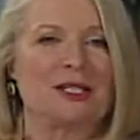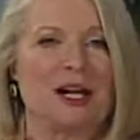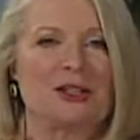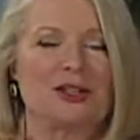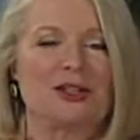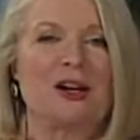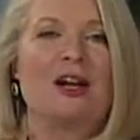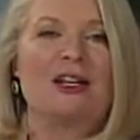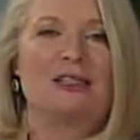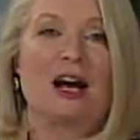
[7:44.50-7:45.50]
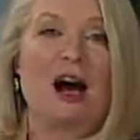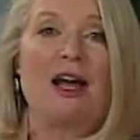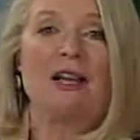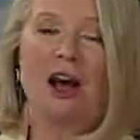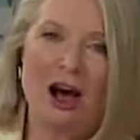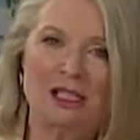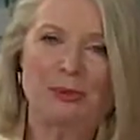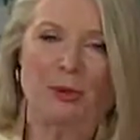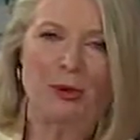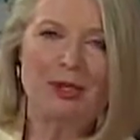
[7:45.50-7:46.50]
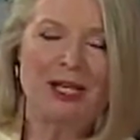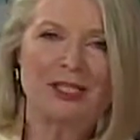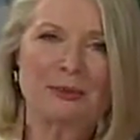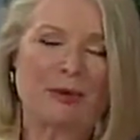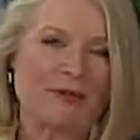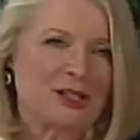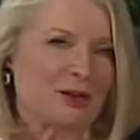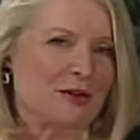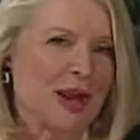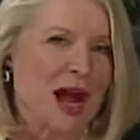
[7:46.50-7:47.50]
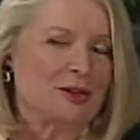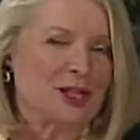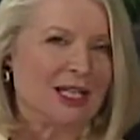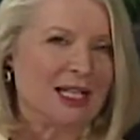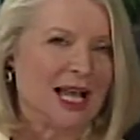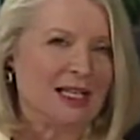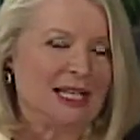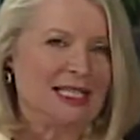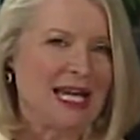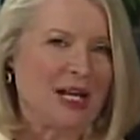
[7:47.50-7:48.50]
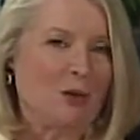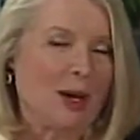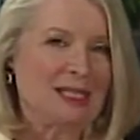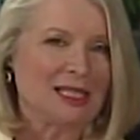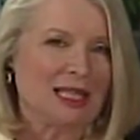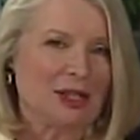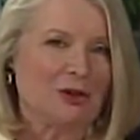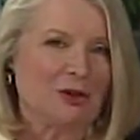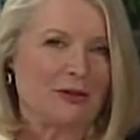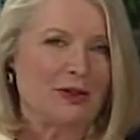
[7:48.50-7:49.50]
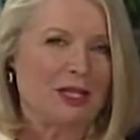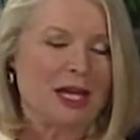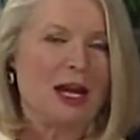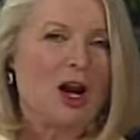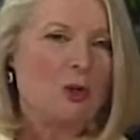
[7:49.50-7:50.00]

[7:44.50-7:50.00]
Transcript: Dr. Don Osborn. He is a professor of counseling at Indiana Wesleyan University.